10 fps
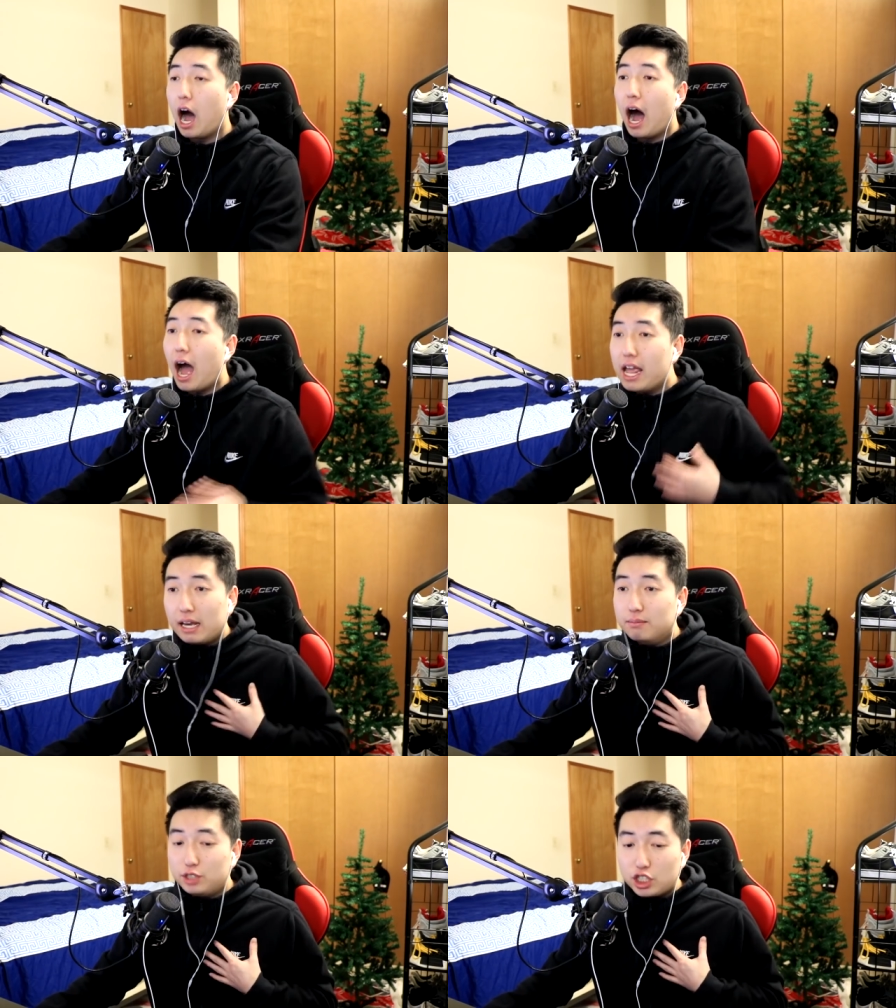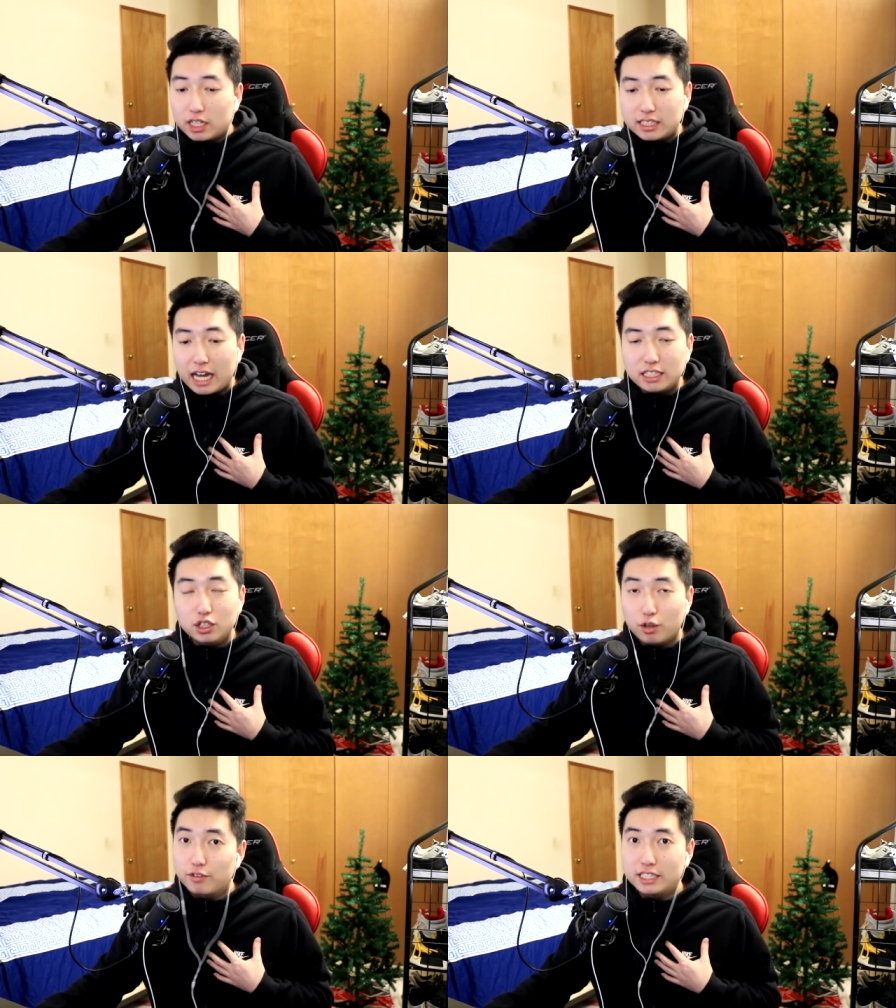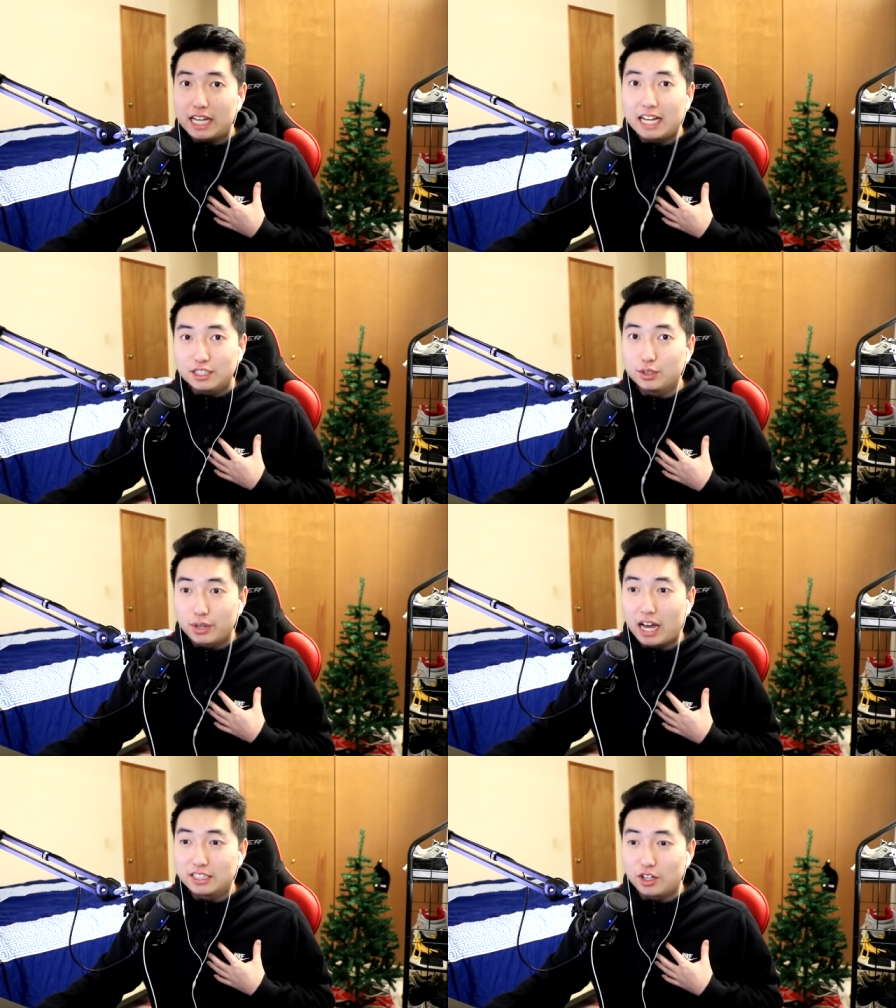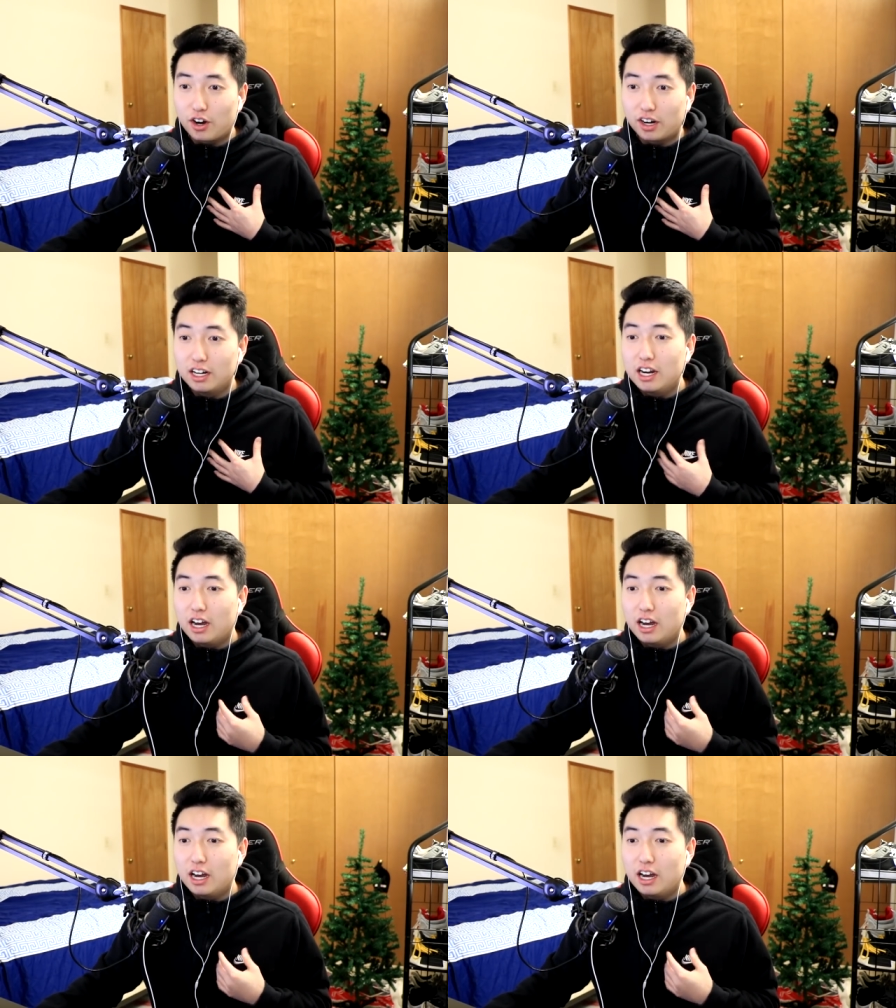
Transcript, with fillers: I am just as nervous as you guys are.